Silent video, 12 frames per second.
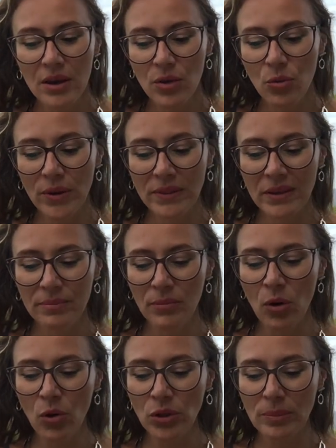when
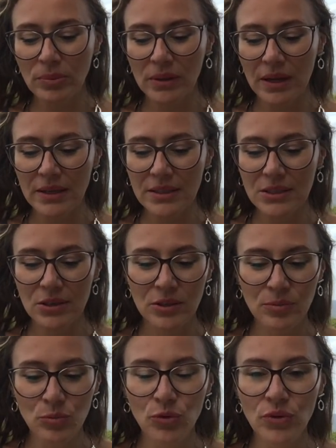all the planets
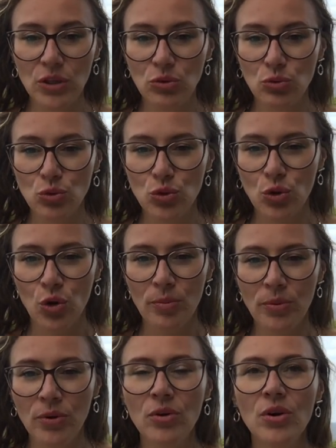start moving into
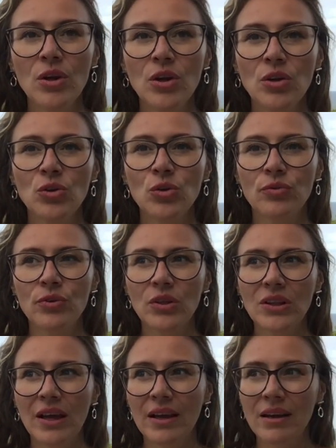Scorpio, you'd feel
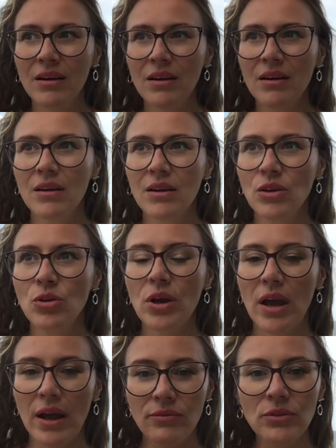like you
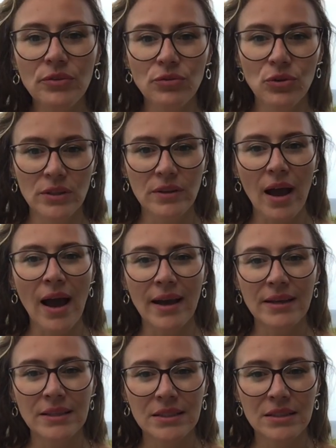have different
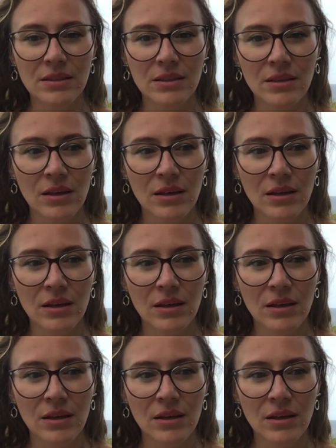eyes,